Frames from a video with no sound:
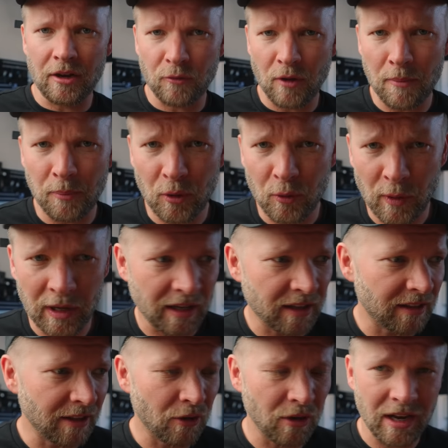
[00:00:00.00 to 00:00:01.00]
couple
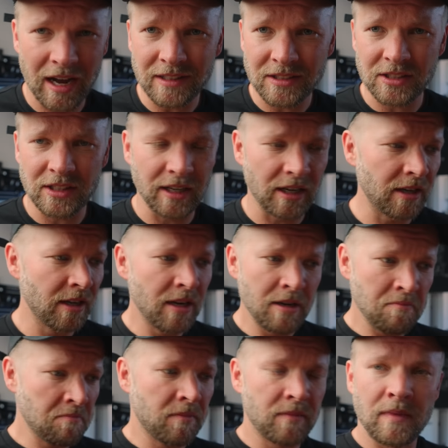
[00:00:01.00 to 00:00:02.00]
quick little cuts there,
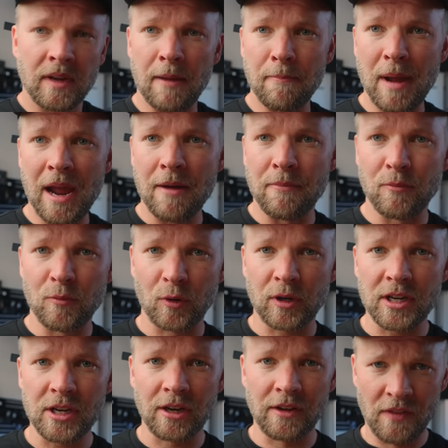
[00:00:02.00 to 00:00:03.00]
and bam, we're
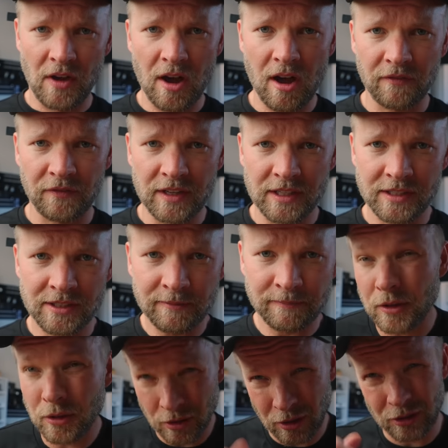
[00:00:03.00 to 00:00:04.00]
here in the office.
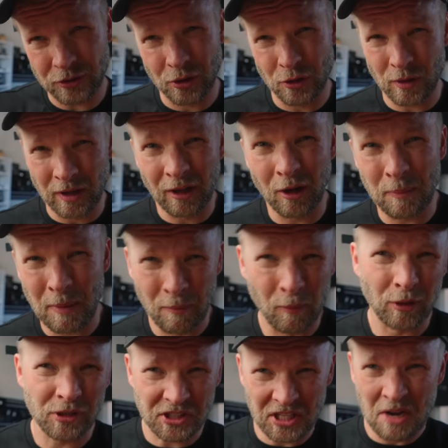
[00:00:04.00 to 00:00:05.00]
You could also do a little bit
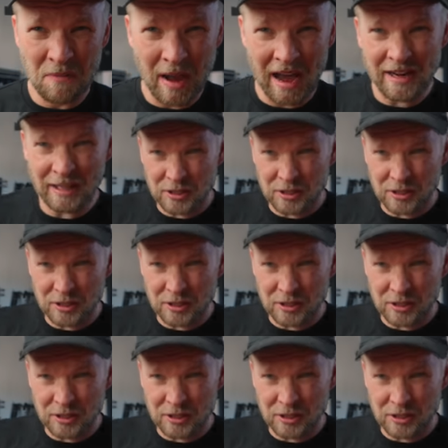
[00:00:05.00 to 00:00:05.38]
more cinematic,